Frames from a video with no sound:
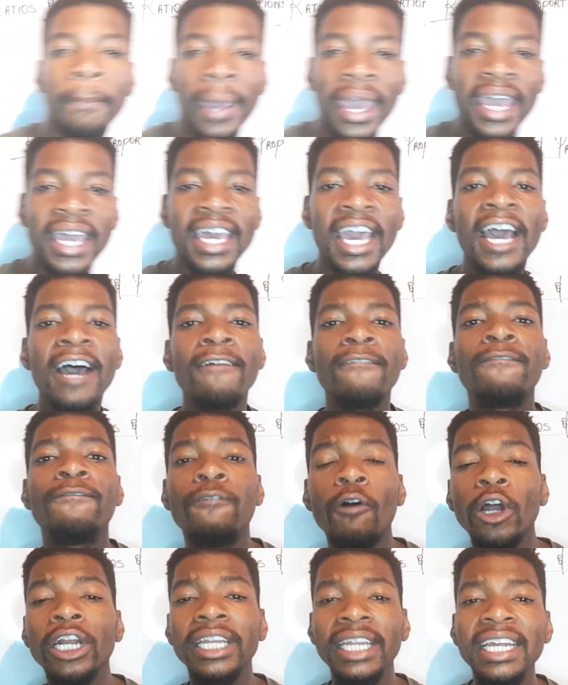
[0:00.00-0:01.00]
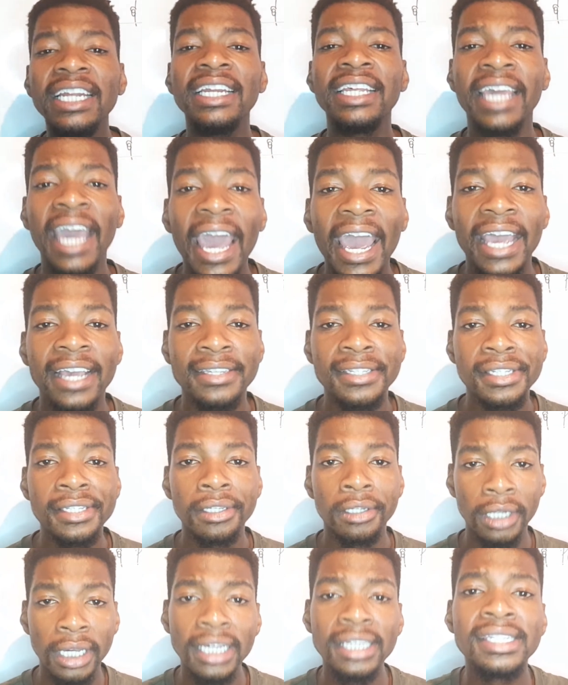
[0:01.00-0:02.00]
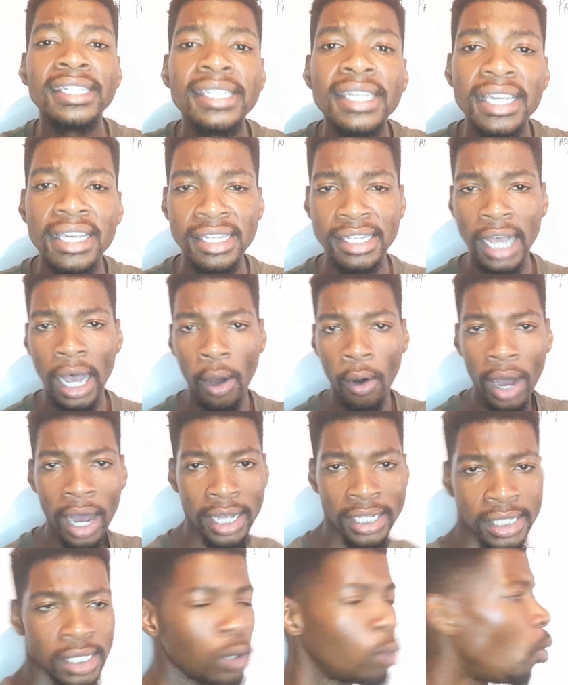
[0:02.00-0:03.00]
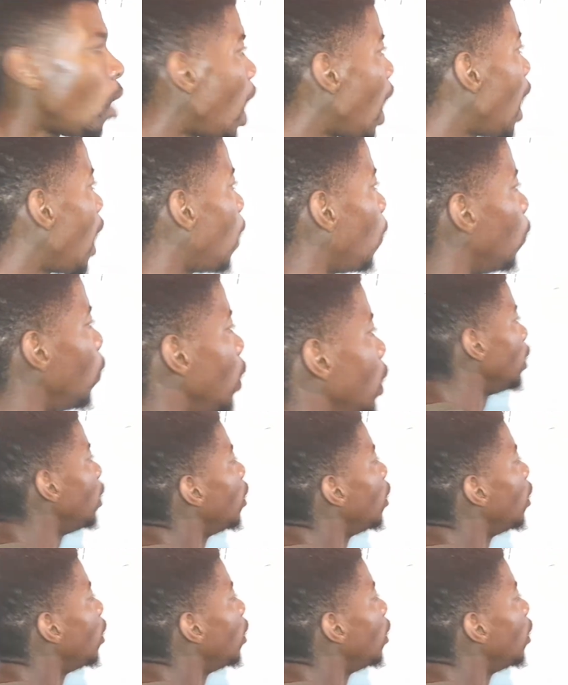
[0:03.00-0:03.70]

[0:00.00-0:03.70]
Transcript: bake 14 cakes in 6 hours. Wow!